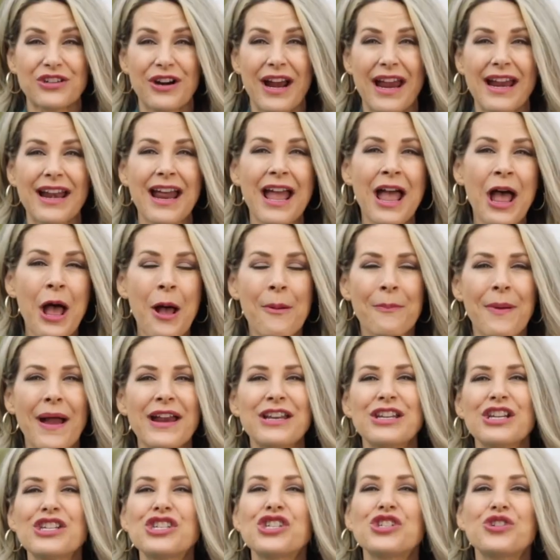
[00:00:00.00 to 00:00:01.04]
train
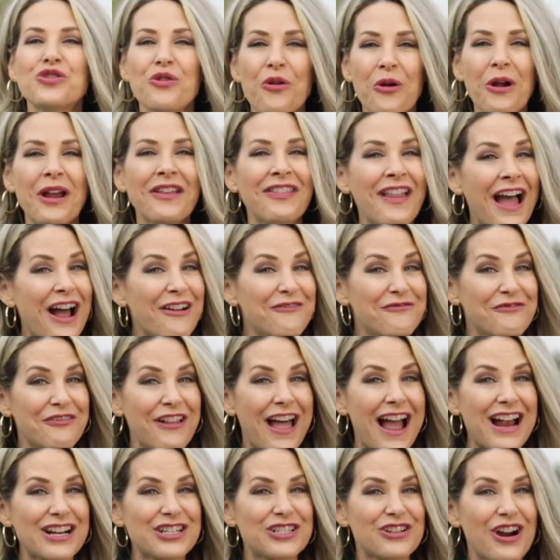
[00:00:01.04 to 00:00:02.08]
by destroying that
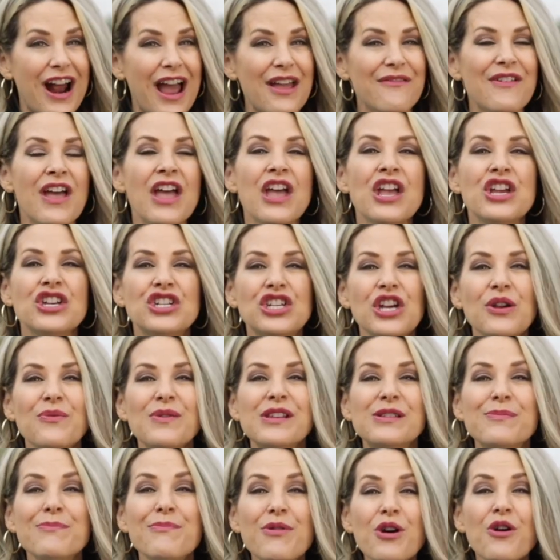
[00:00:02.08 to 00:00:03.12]
flash drive, she
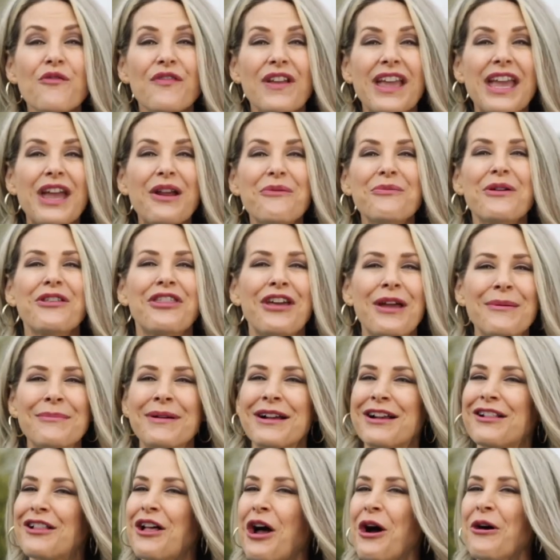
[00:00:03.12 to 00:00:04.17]
was moving in with him
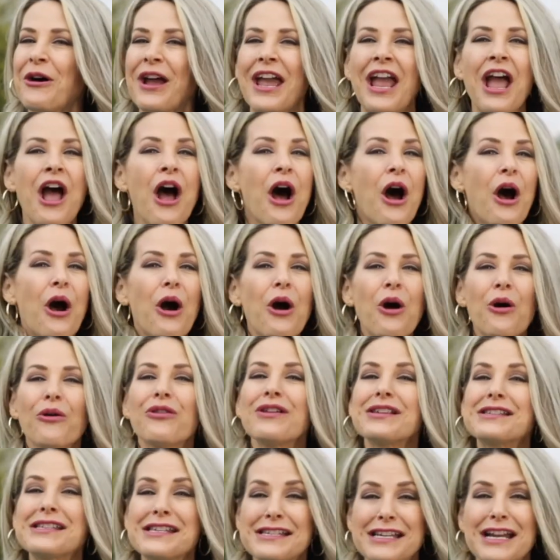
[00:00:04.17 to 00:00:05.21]
and Chloe. Oh,
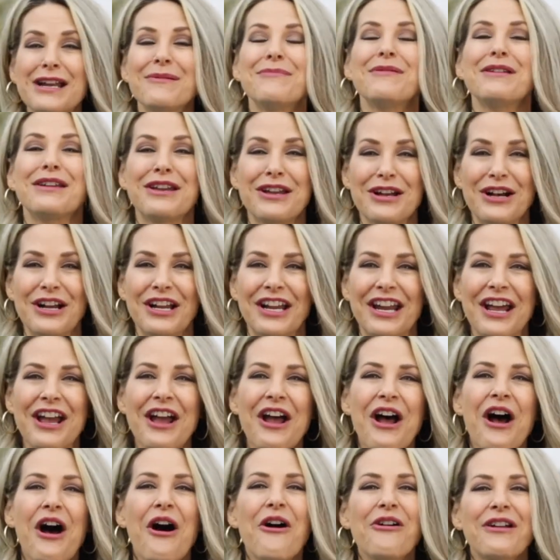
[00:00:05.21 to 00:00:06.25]
this is gonna be good.
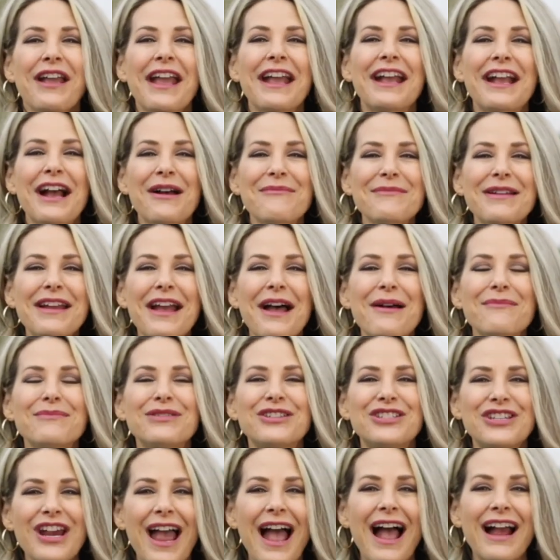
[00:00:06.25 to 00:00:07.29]
Okay, coming up,
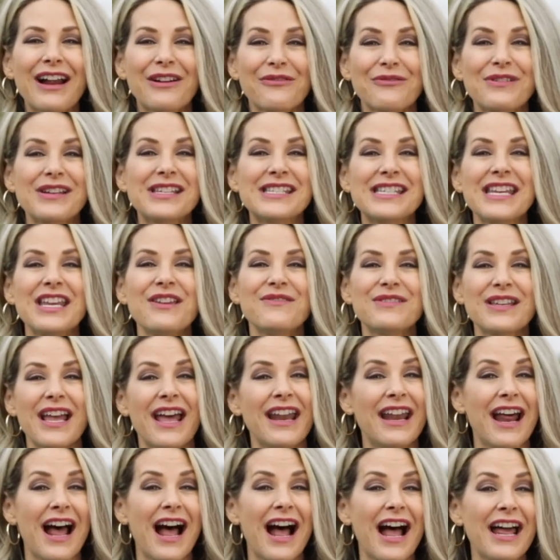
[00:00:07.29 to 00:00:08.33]
Jack receives
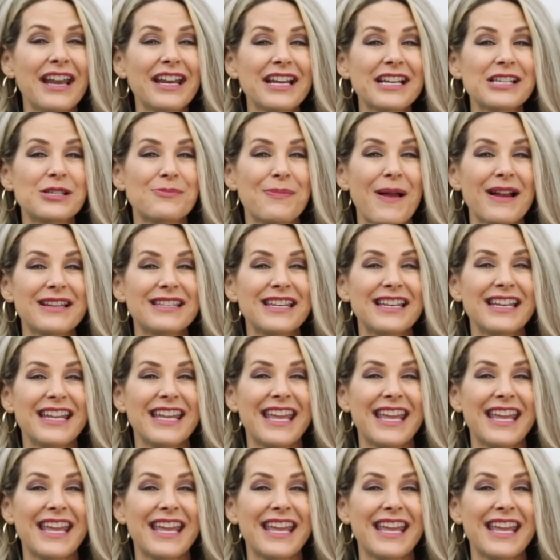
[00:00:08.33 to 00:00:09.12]
an unexpected